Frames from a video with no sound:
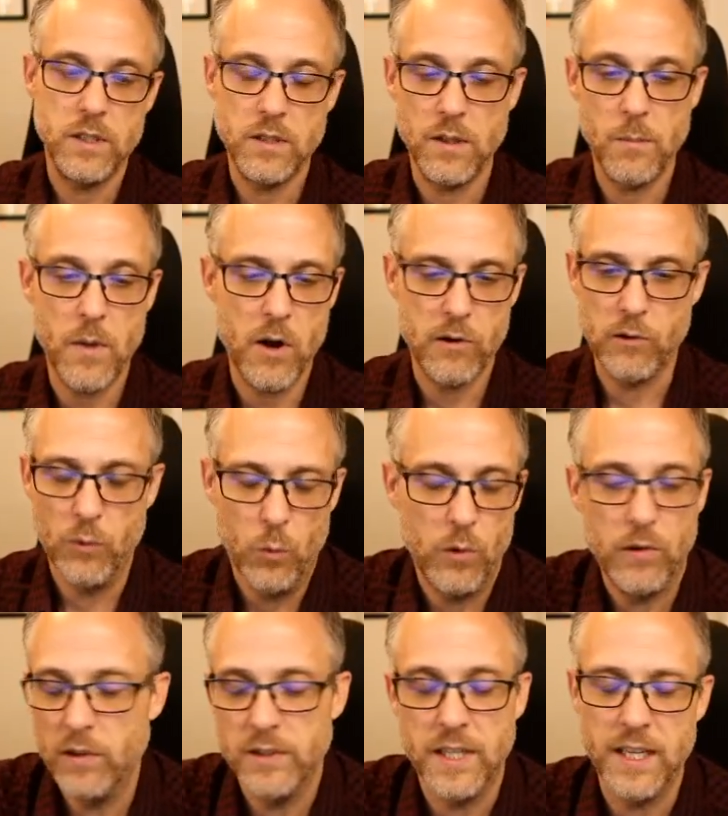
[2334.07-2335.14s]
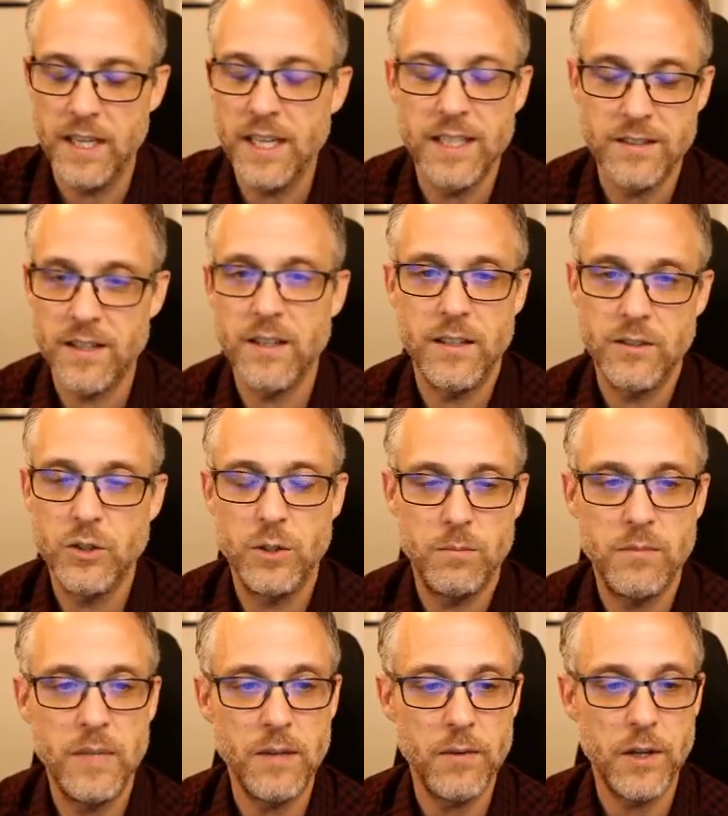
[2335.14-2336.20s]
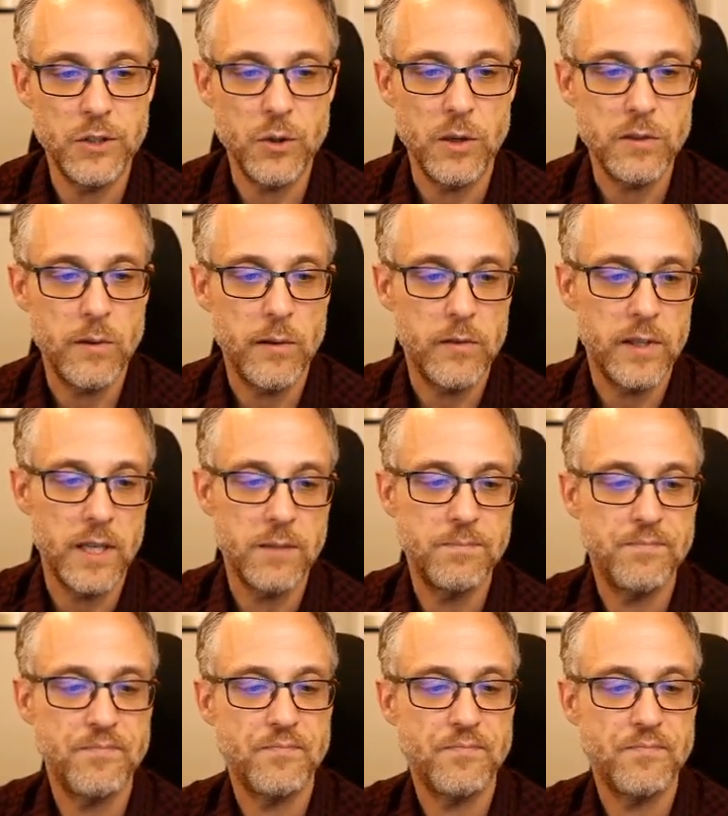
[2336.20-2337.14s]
the modern world, and it is the default choice for everything.